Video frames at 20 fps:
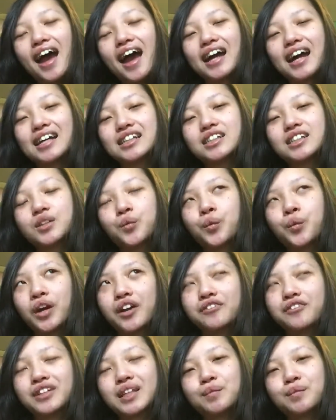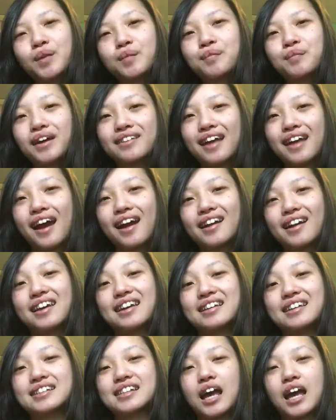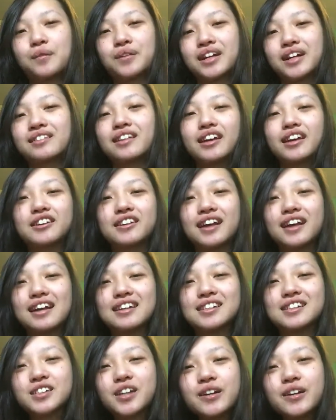And what I really mean by that is I want to thank you guys